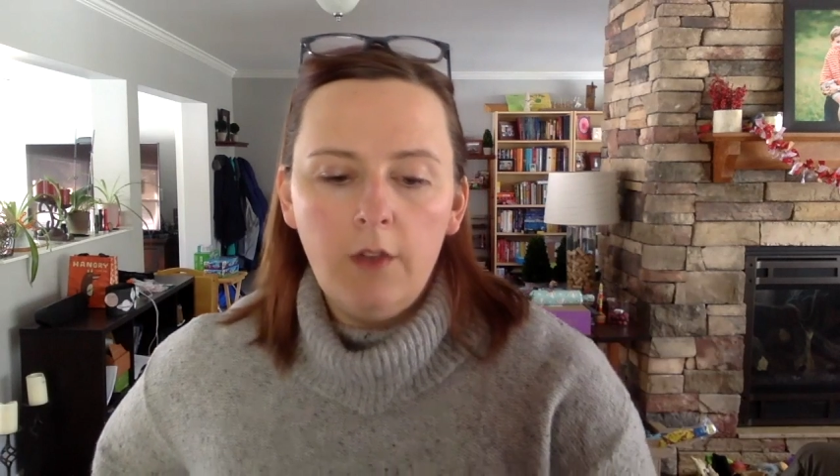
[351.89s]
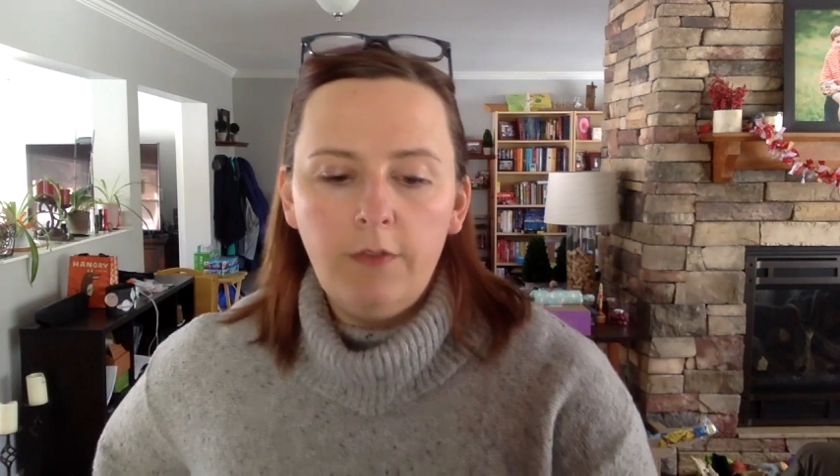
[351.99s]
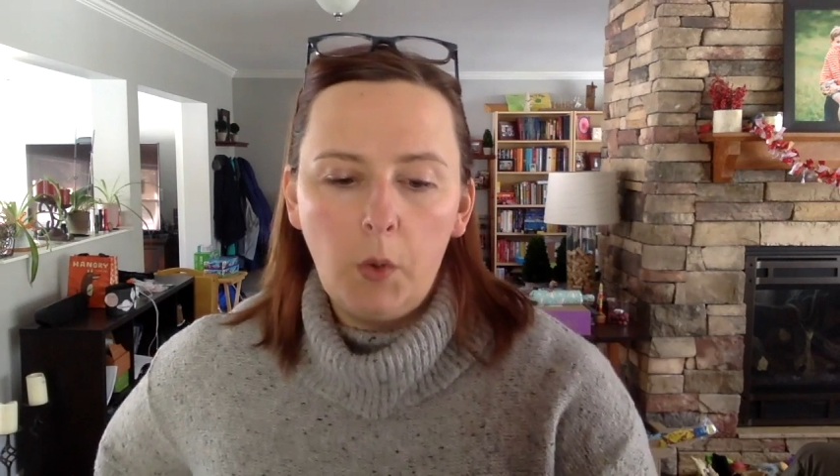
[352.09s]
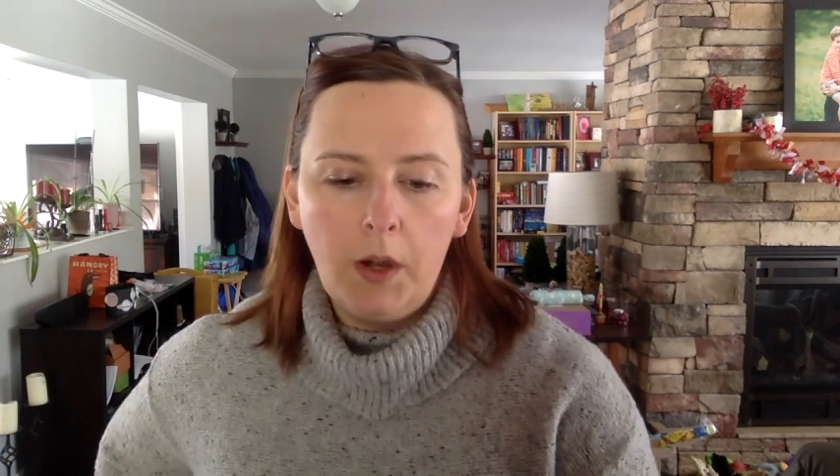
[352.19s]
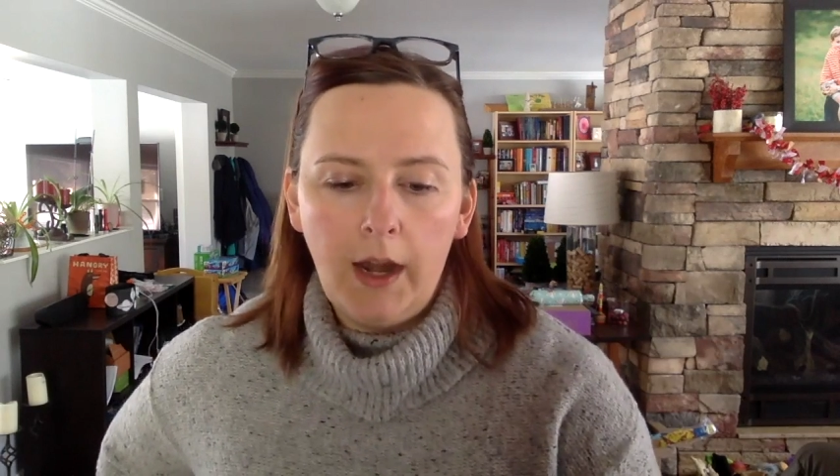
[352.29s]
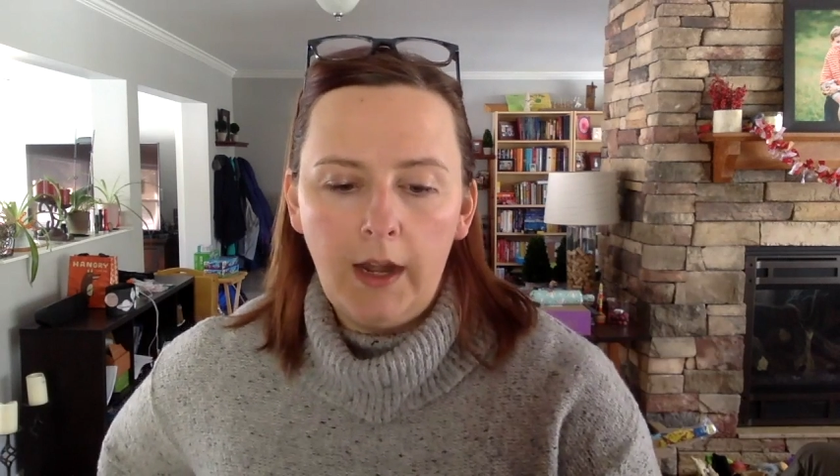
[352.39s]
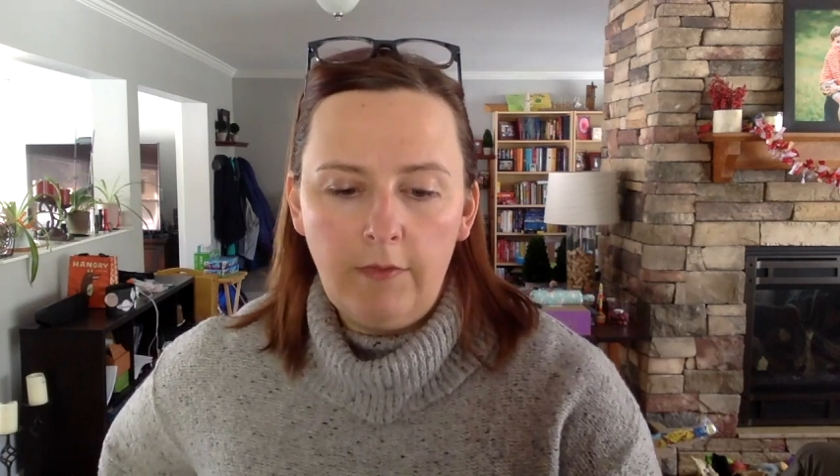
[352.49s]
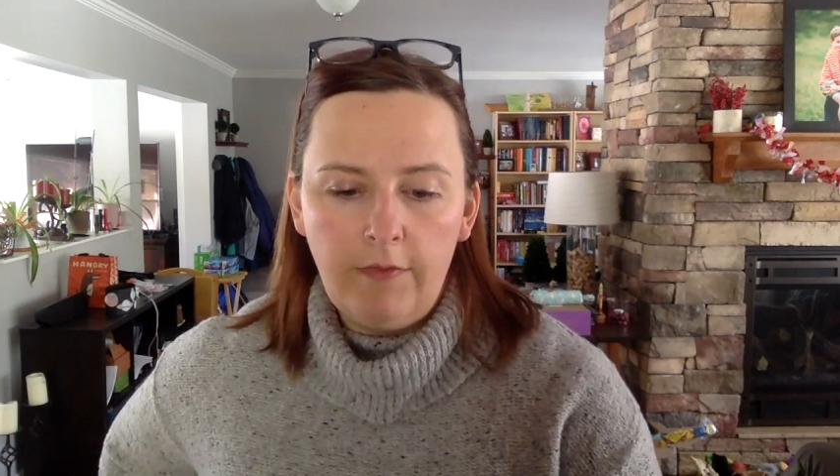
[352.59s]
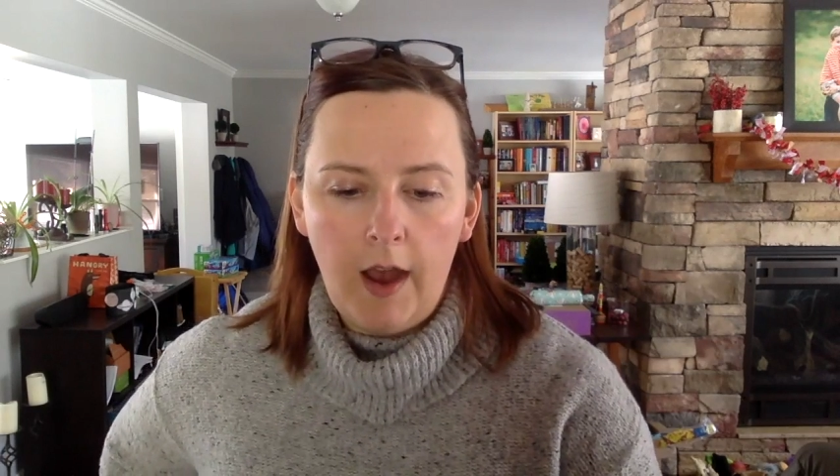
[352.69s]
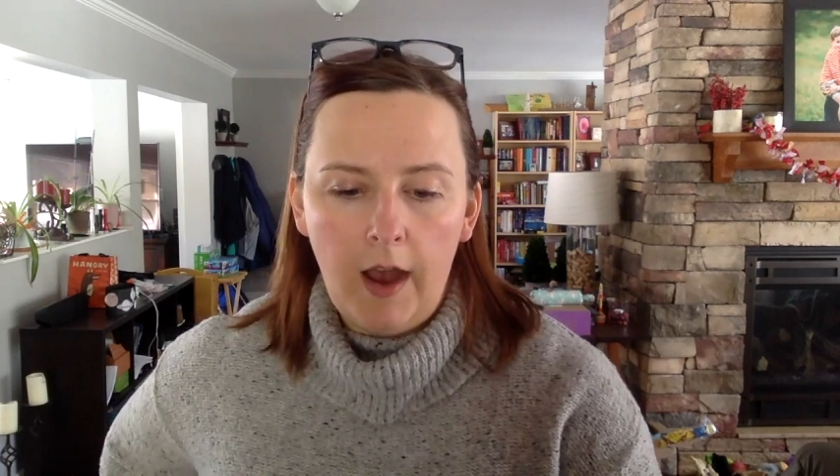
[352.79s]

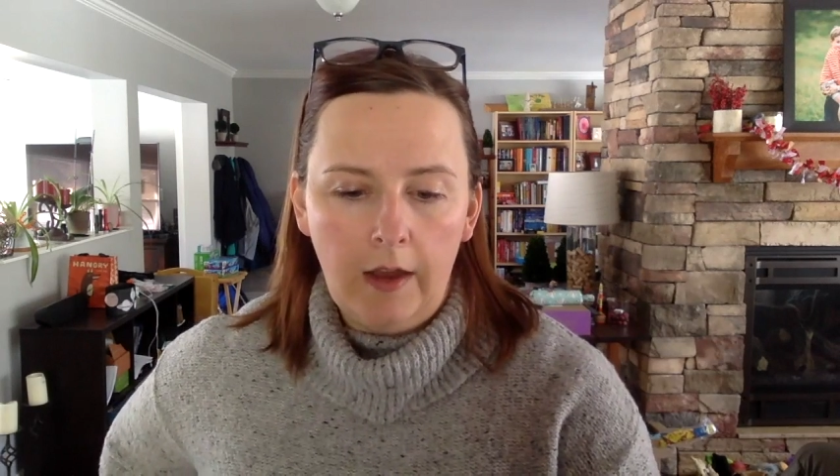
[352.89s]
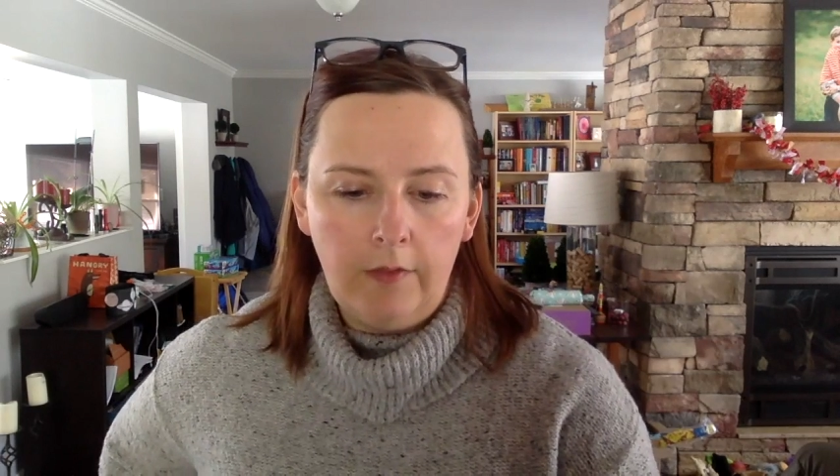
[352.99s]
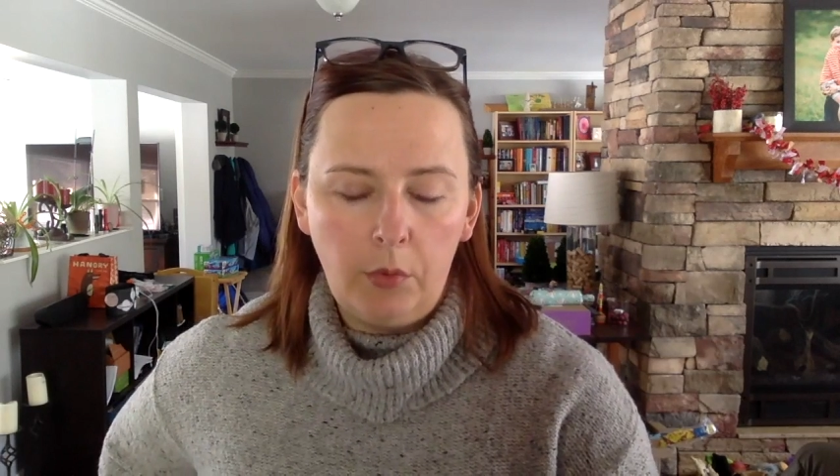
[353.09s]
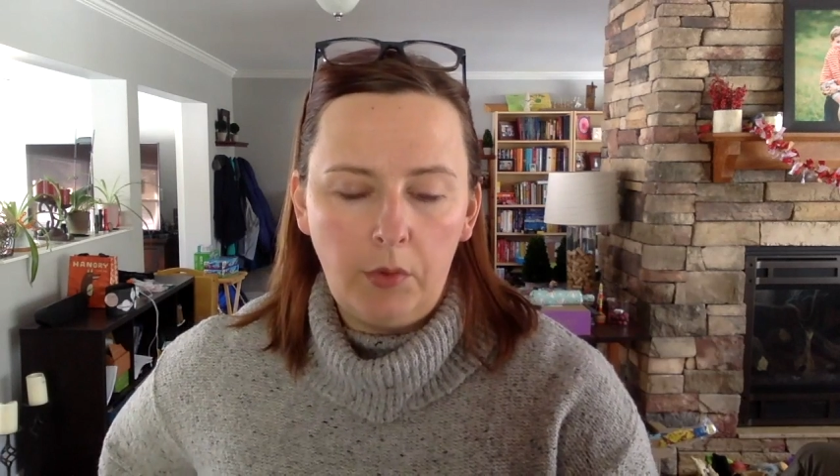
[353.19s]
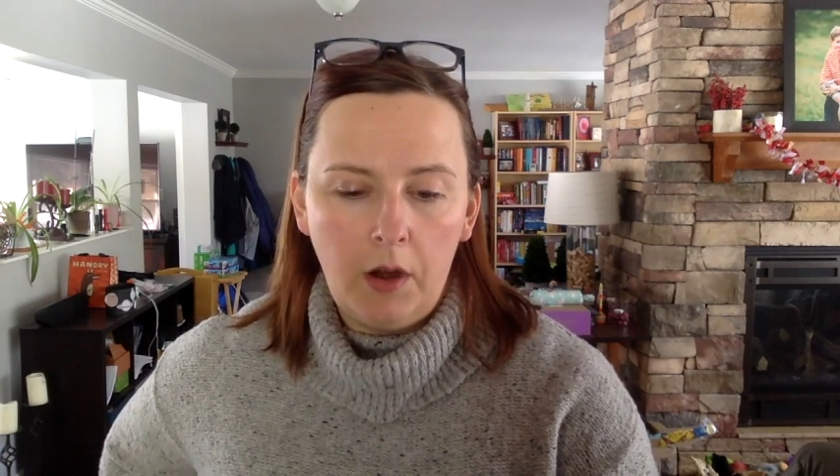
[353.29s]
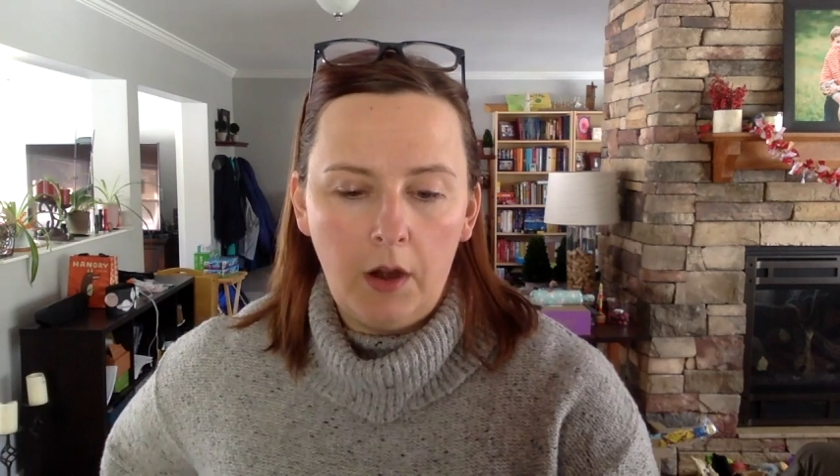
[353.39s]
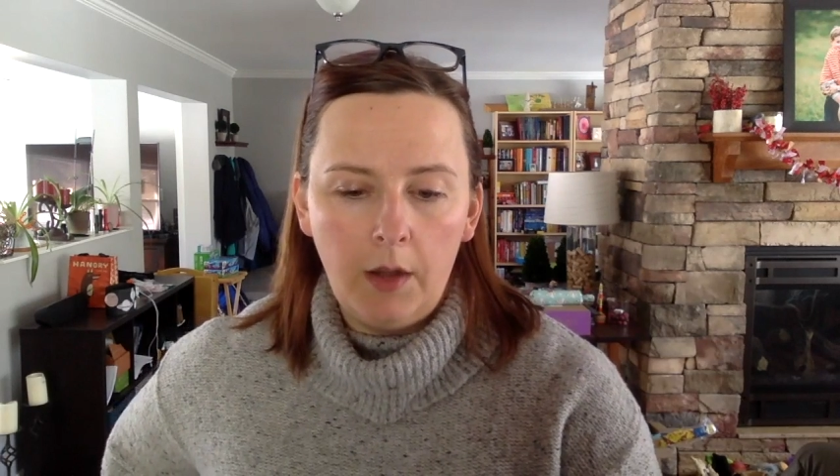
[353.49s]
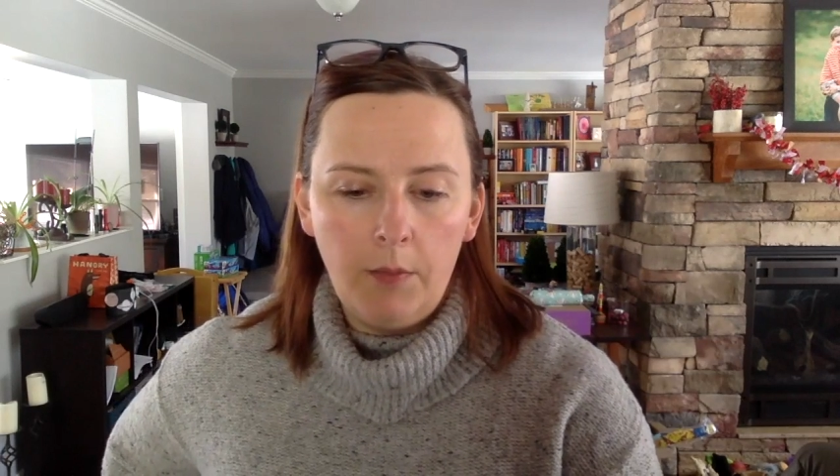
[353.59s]
485 regarding